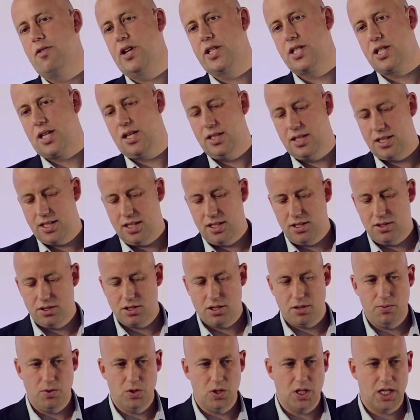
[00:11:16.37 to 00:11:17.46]
us to continue to
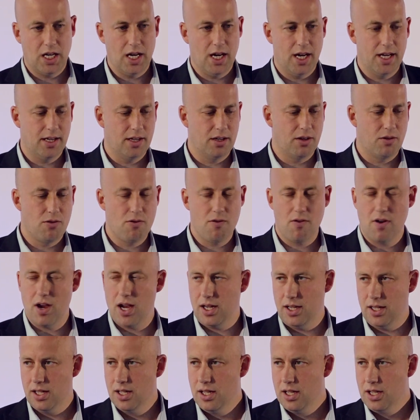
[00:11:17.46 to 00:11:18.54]
communicate and
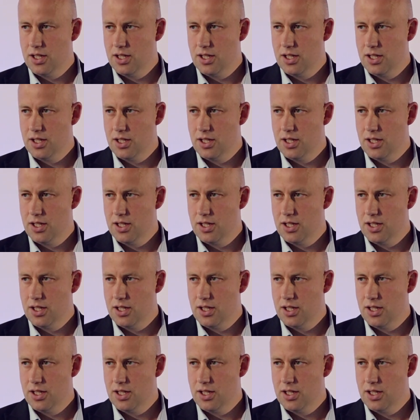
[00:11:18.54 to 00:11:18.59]
create